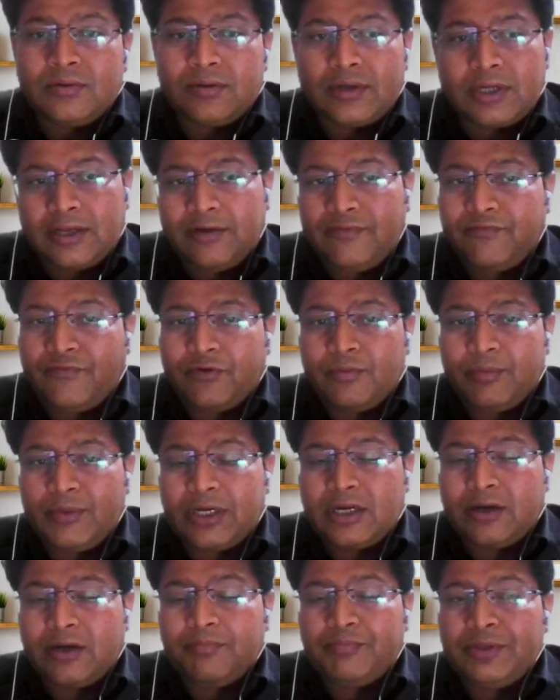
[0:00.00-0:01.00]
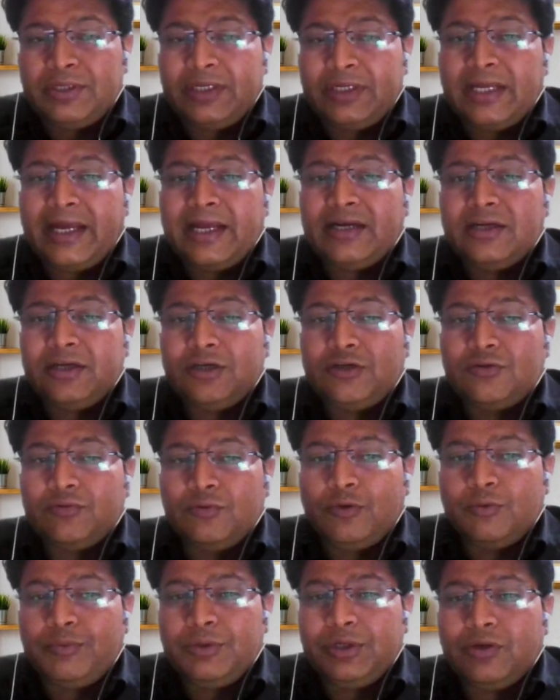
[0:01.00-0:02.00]
can form a company and it
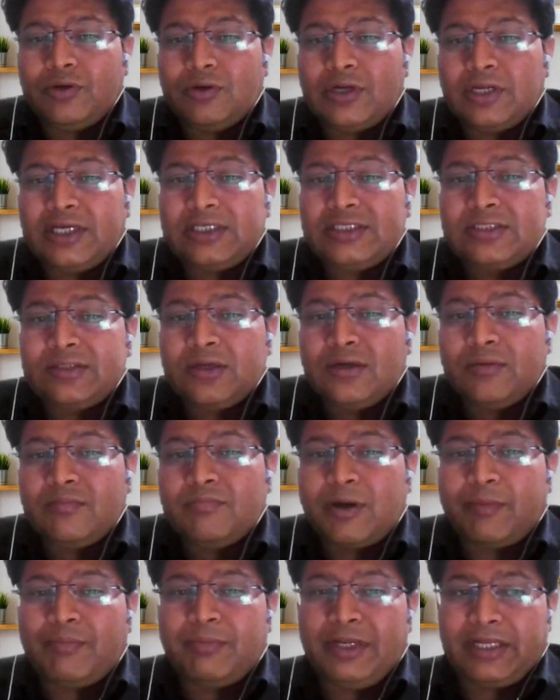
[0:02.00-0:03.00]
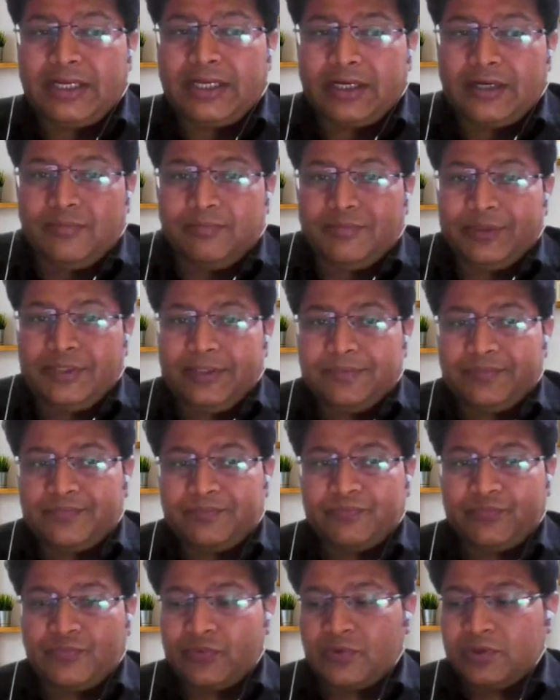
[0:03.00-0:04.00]
would be known as public company.
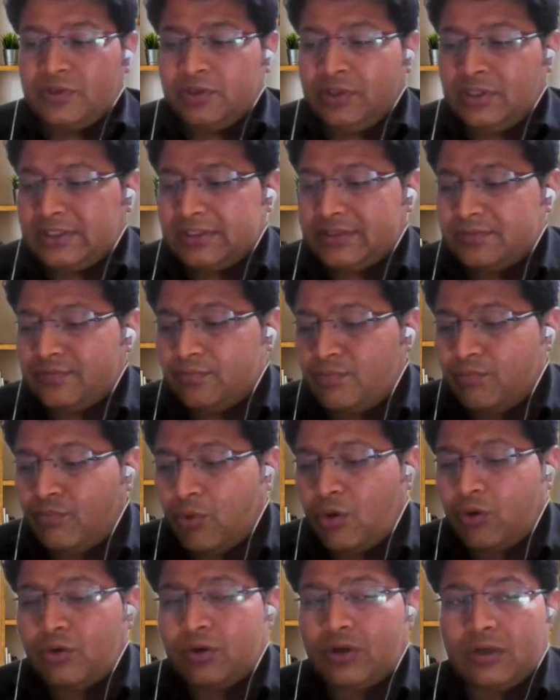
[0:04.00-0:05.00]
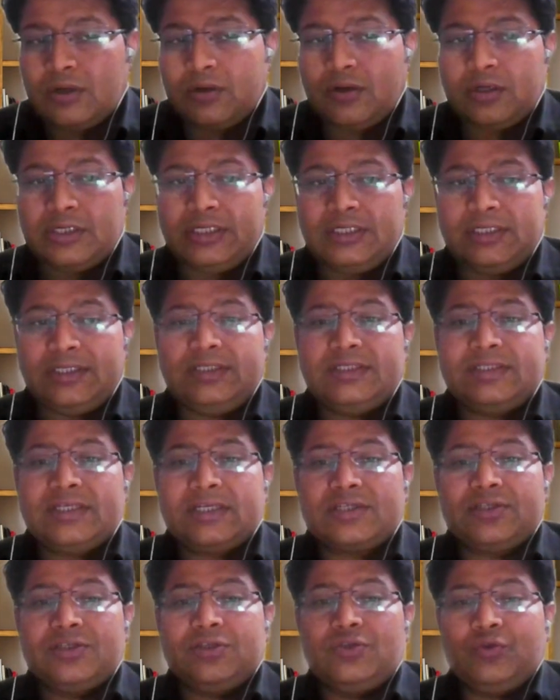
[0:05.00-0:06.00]
Yes, more read in
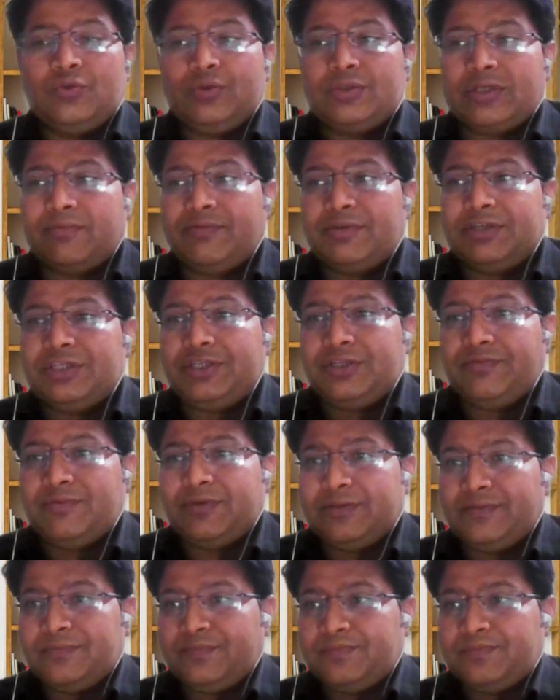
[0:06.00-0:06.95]
section 271.